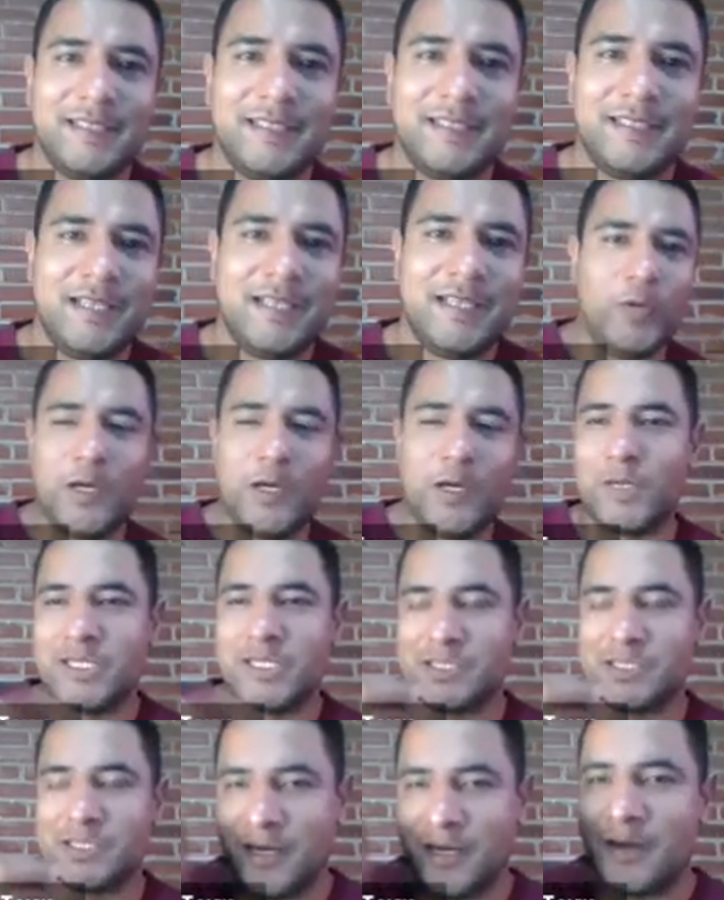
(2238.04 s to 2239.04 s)
We always
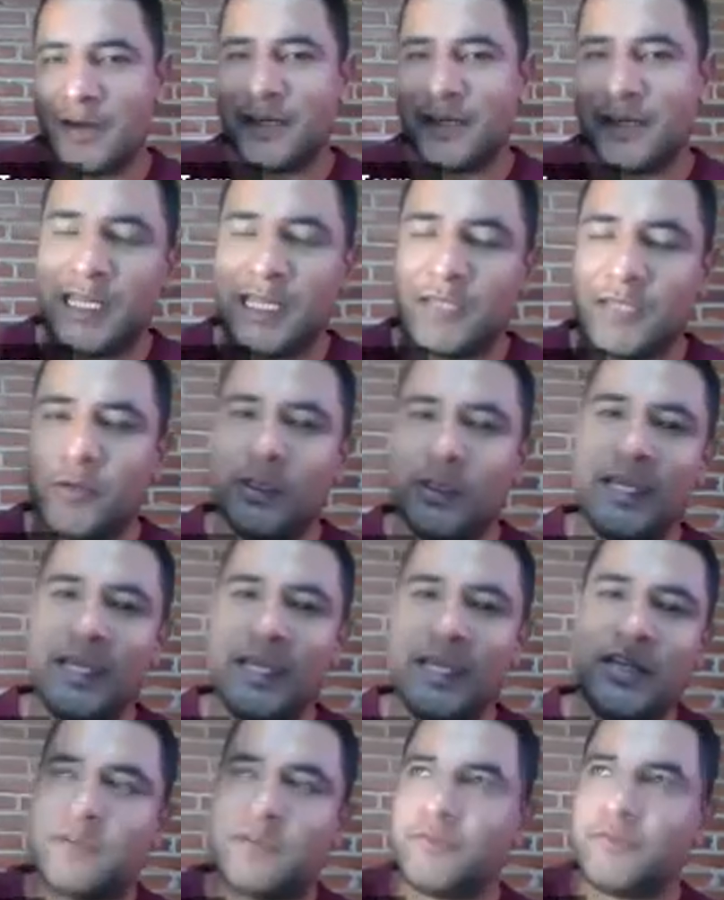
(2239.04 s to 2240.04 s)
start the
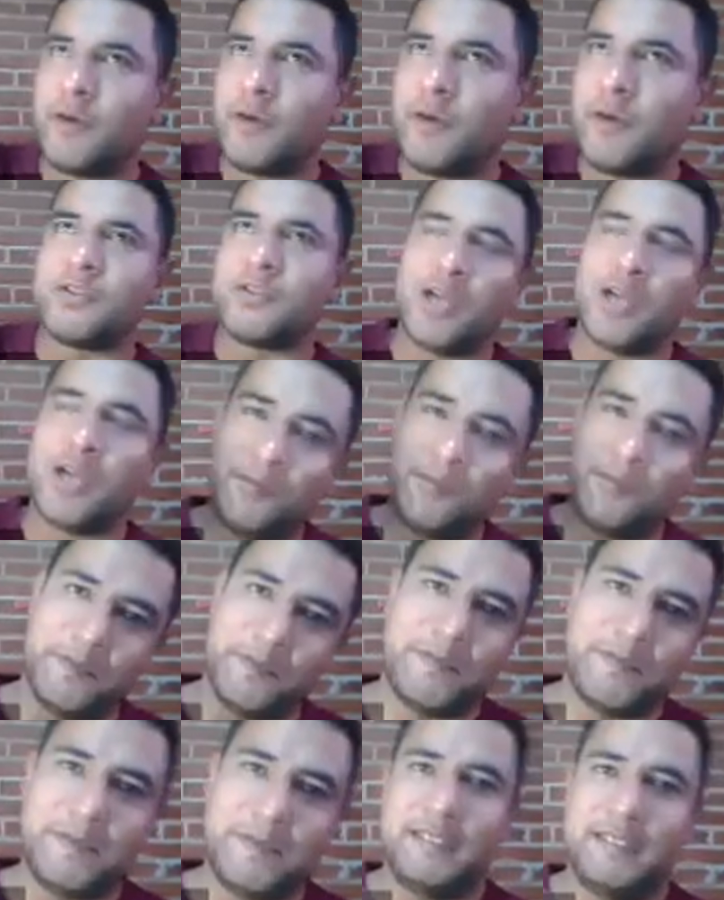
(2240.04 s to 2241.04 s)
calculation from on top
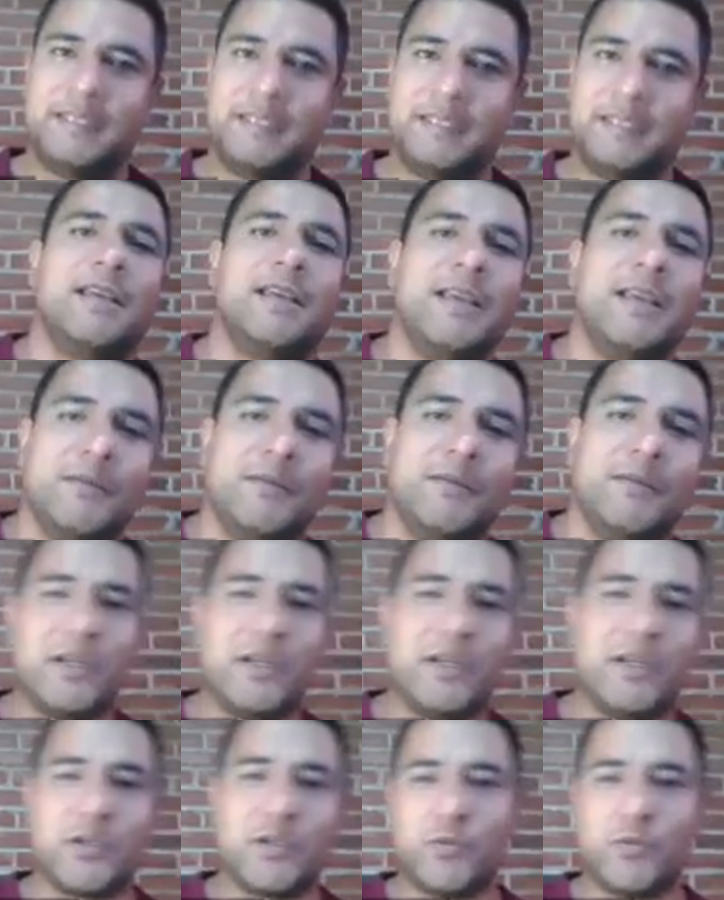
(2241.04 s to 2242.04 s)

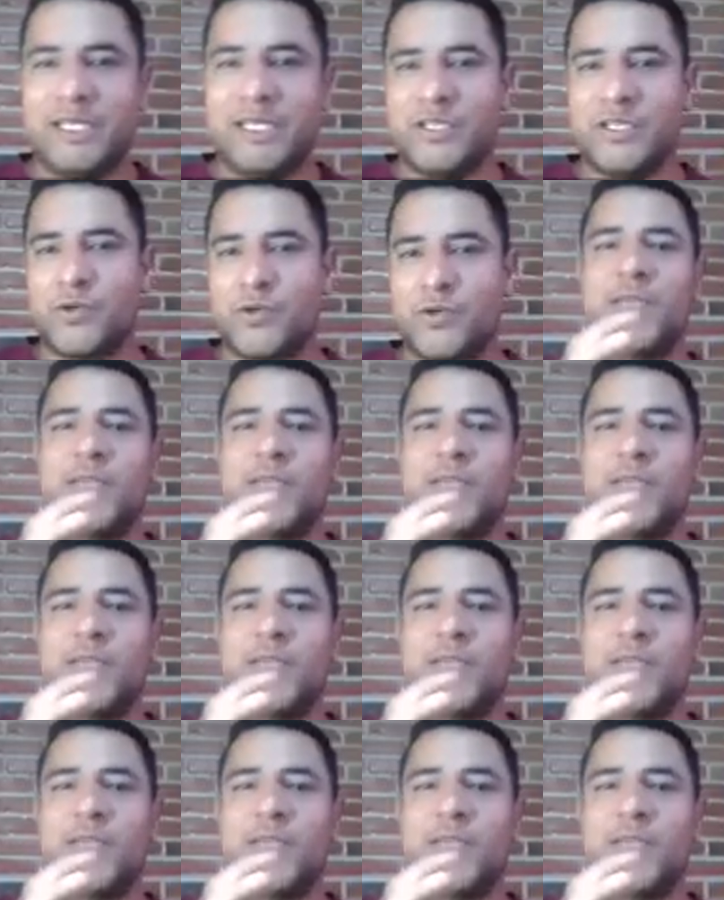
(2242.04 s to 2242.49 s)
because we try